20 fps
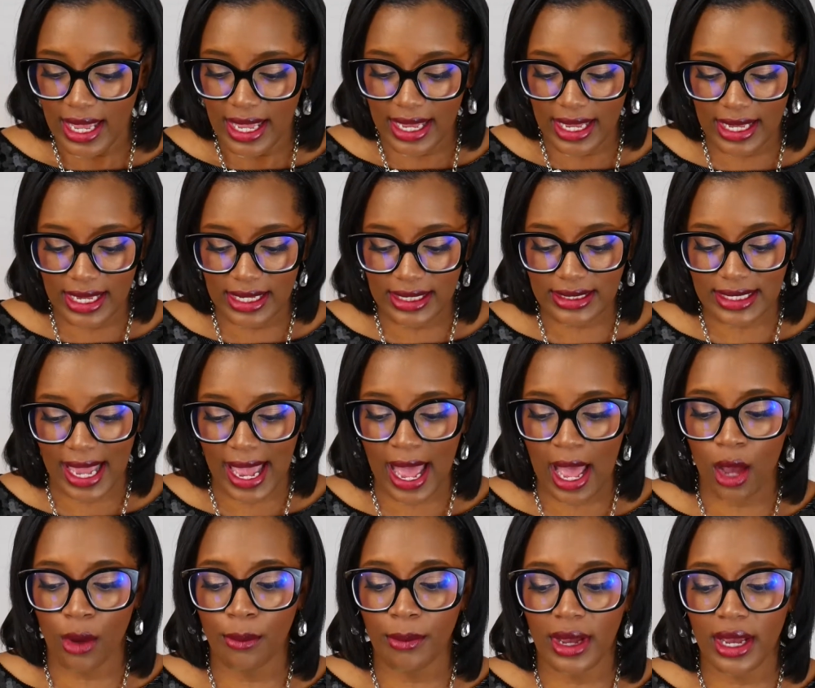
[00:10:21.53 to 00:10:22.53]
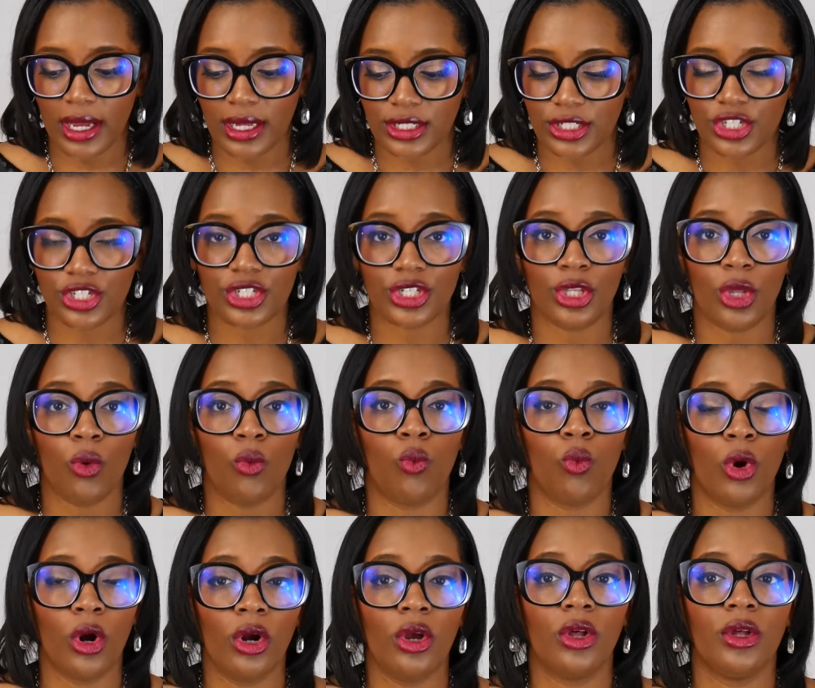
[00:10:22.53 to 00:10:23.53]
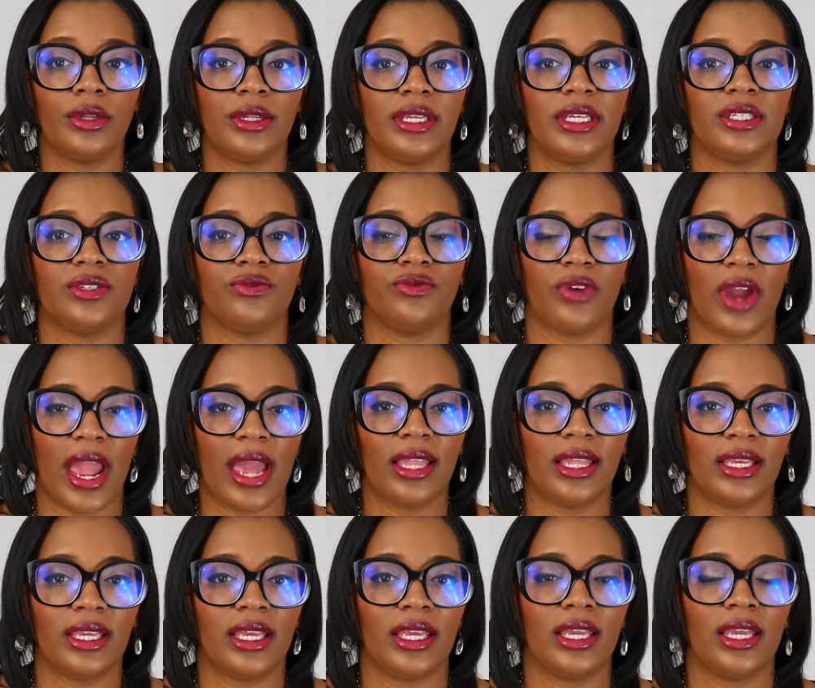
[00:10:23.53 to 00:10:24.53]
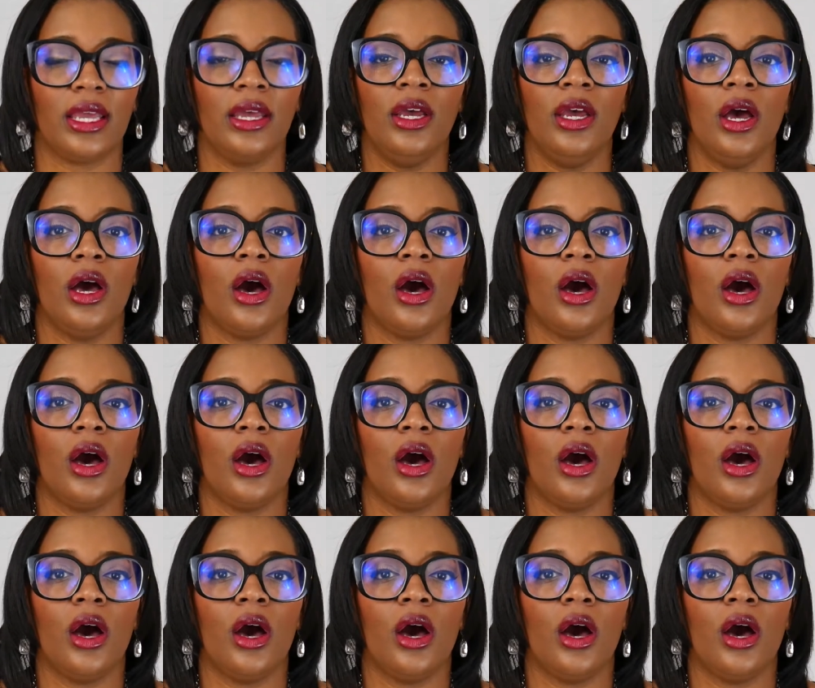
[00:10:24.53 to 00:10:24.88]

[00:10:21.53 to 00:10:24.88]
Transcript: is how much the world is rallying